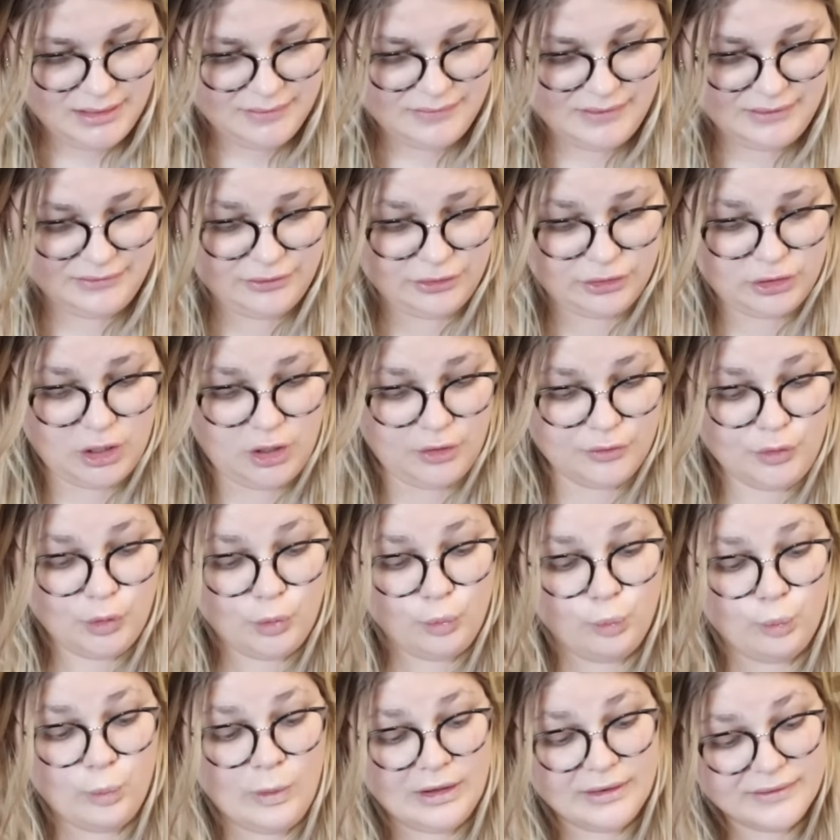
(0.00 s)
These are called the
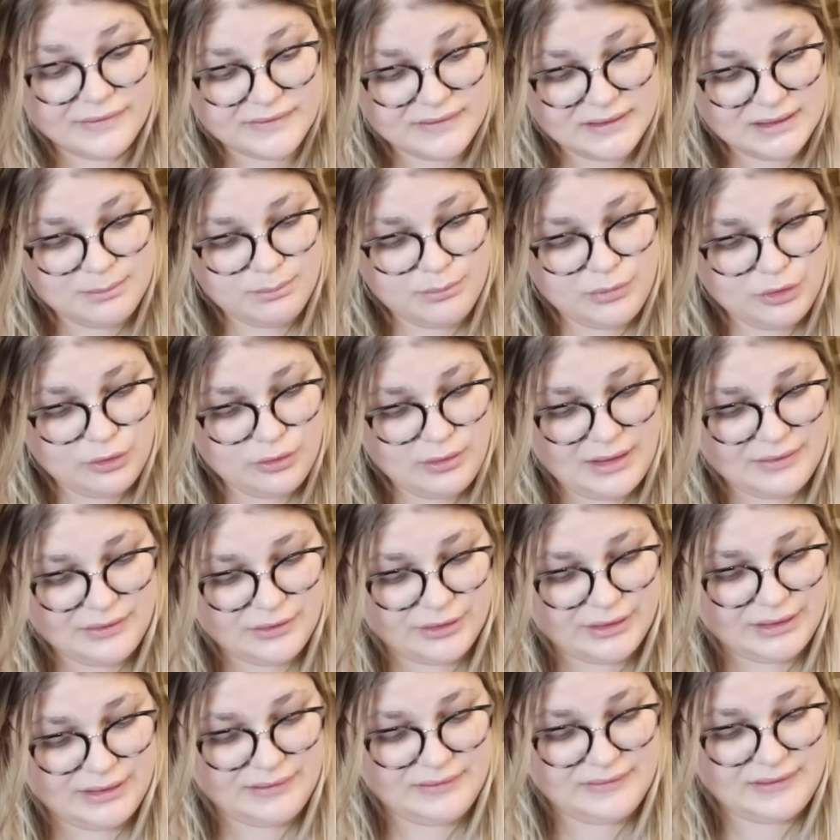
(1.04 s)
Wilson boot and
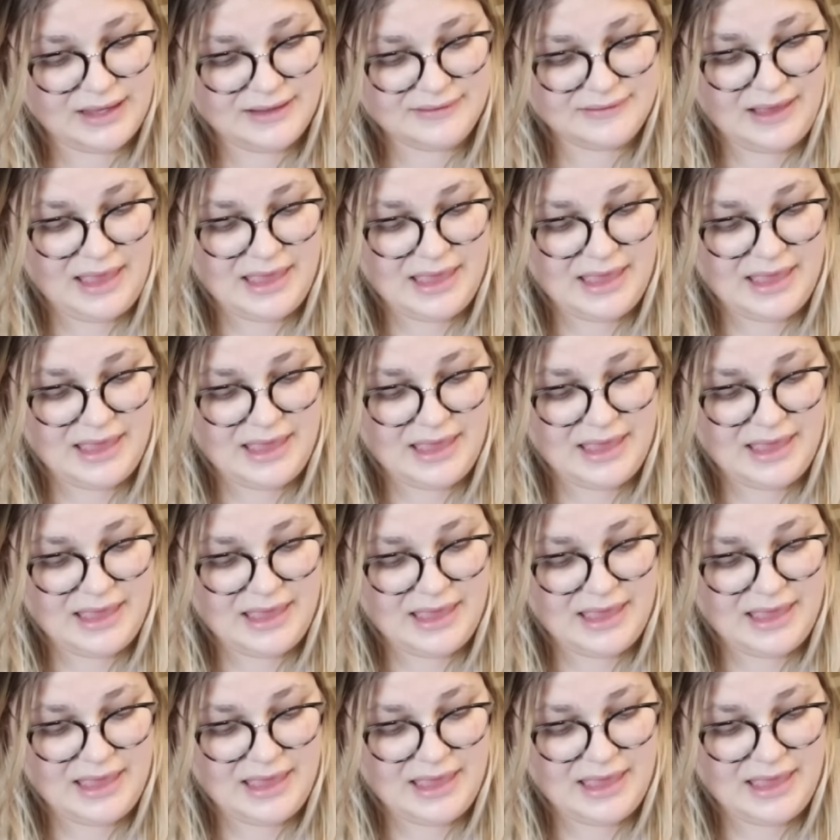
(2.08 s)
they're in a size